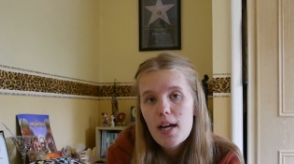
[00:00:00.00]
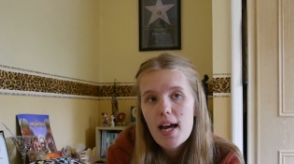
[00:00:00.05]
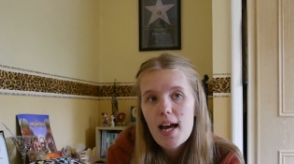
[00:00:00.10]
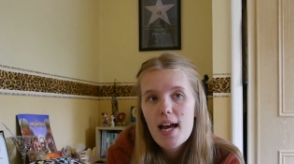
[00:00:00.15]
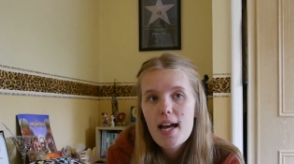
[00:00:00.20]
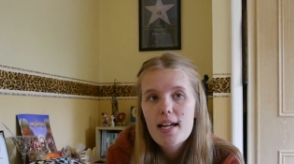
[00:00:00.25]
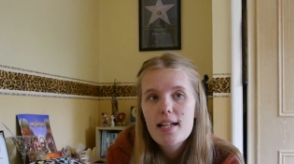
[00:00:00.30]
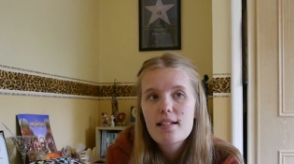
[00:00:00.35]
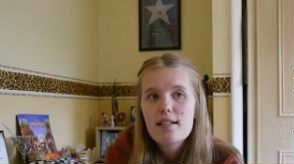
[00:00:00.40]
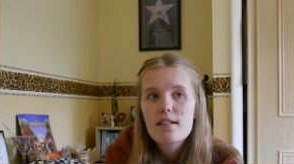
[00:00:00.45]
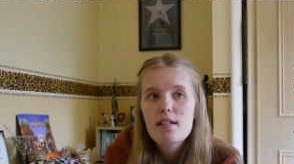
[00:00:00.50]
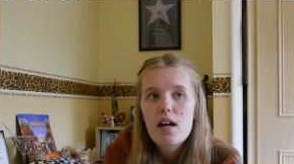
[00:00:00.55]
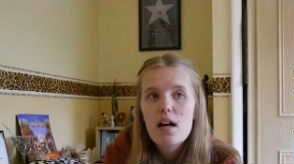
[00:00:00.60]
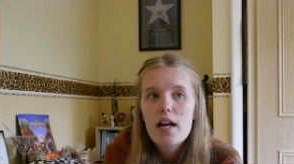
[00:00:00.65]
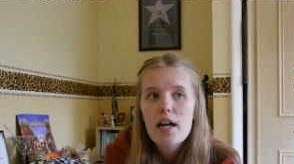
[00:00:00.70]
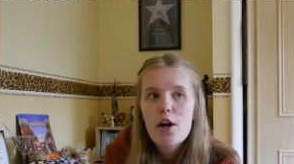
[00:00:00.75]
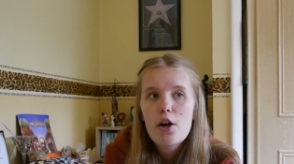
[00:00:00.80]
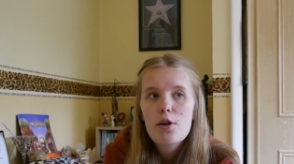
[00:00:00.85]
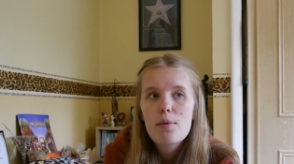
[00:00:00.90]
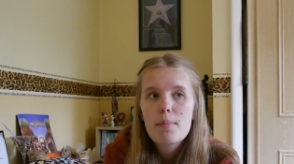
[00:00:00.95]
And
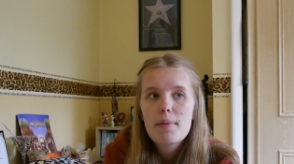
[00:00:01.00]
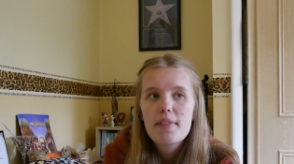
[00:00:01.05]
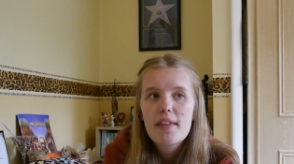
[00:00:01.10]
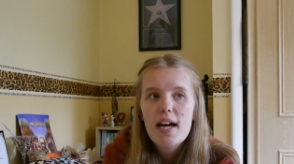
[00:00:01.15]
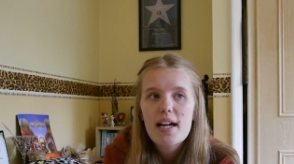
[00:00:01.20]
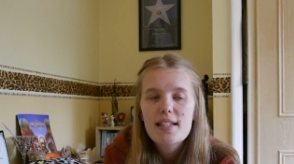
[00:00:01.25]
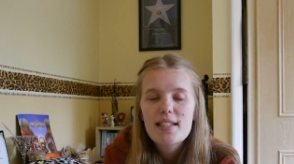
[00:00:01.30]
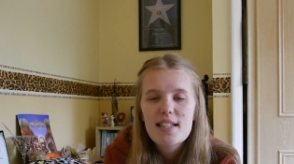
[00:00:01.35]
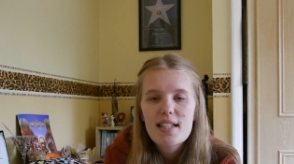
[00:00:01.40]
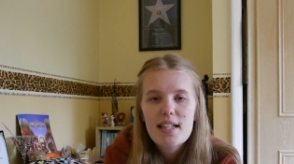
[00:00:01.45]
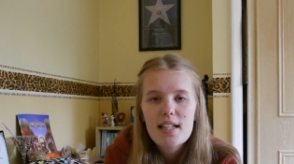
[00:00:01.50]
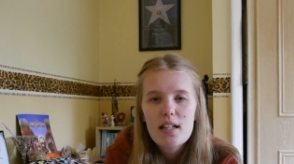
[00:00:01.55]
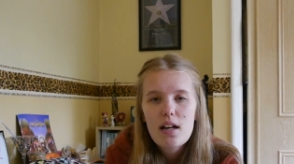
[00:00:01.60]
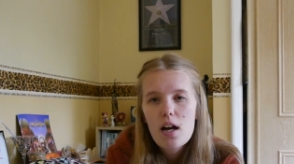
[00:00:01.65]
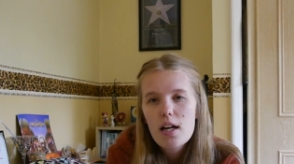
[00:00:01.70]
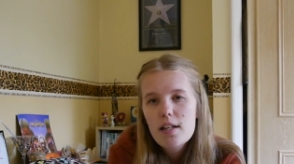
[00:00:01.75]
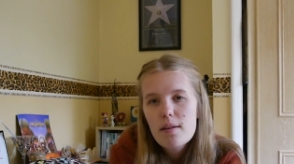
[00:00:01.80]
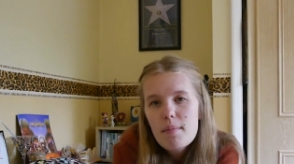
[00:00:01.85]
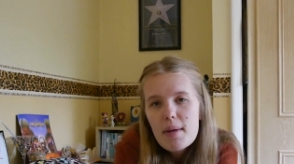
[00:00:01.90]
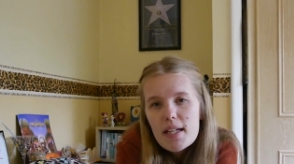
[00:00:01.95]
I hope that it
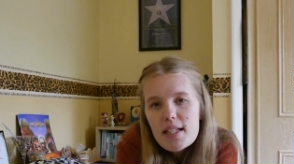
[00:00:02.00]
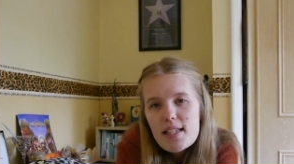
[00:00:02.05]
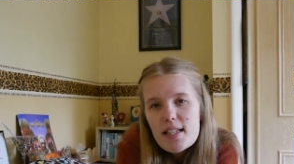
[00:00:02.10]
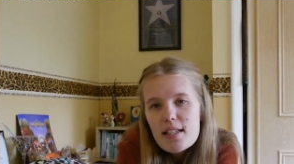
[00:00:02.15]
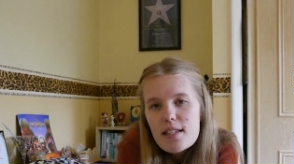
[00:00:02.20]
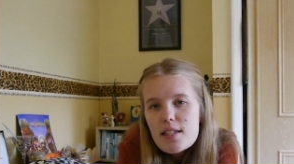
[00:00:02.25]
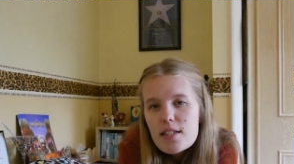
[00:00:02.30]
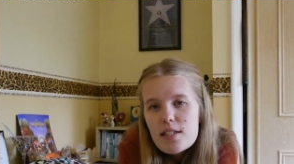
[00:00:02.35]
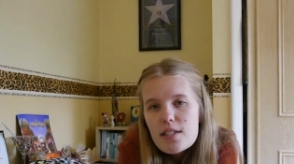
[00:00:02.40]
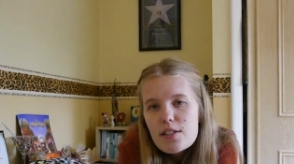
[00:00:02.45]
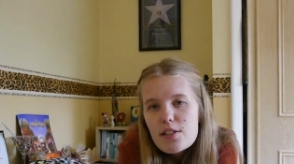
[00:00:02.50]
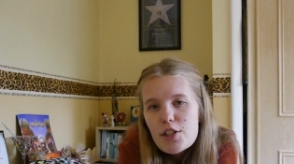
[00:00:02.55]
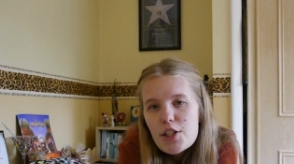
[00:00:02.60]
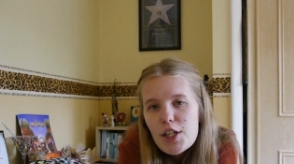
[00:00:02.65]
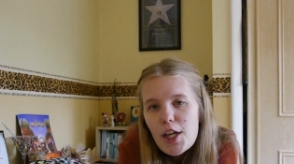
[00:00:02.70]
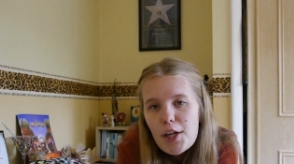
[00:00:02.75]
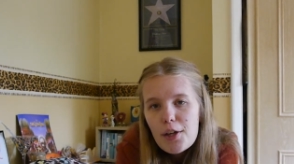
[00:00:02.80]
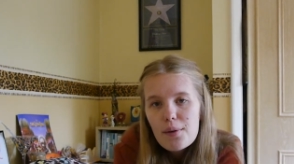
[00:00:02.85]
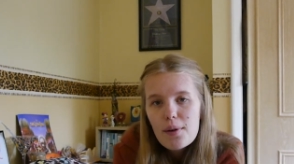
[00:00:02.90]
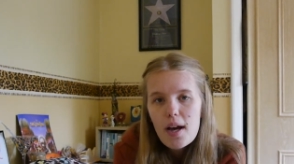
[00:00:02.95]
kind of makes sense to
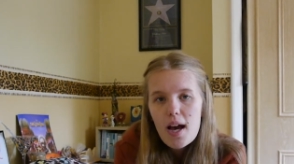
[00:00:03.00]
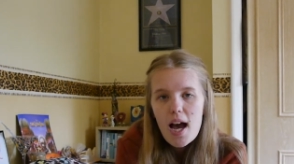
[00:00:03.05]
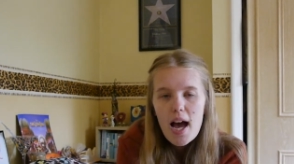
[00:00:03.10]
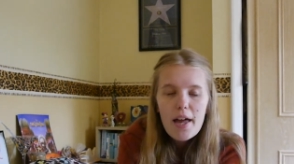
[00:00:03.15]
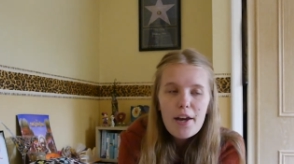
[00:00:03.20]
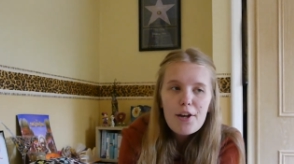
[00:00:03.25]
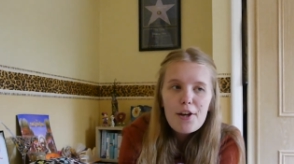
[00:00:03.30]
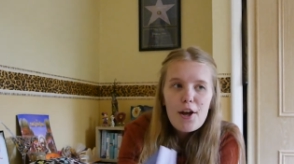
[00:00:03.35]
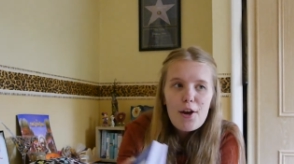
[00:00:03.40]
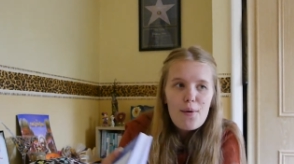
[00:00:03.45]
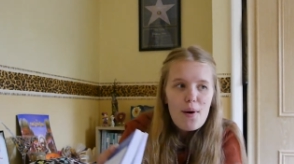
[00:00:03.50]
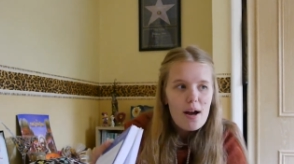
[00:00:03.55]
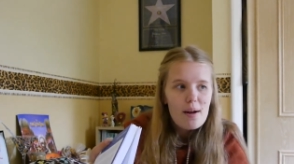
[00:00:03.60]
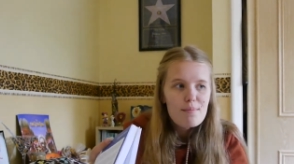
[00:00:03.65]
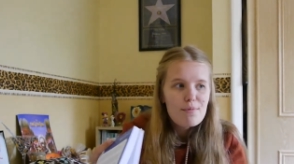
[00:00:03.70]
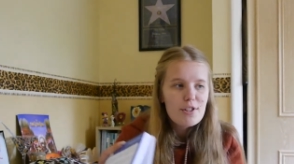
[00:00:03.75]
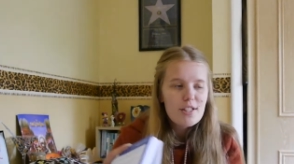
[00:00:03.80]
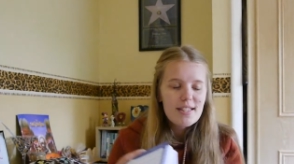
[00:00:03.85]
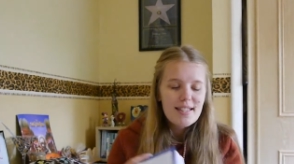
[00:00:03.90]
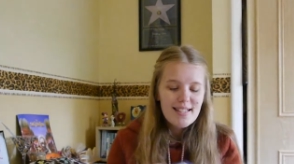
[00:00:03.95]
you. I
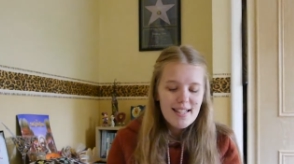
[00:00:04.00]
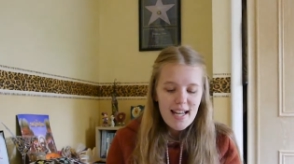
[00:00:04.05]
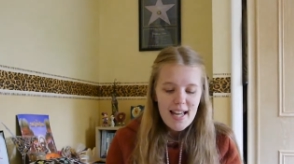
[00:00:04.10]
don't know,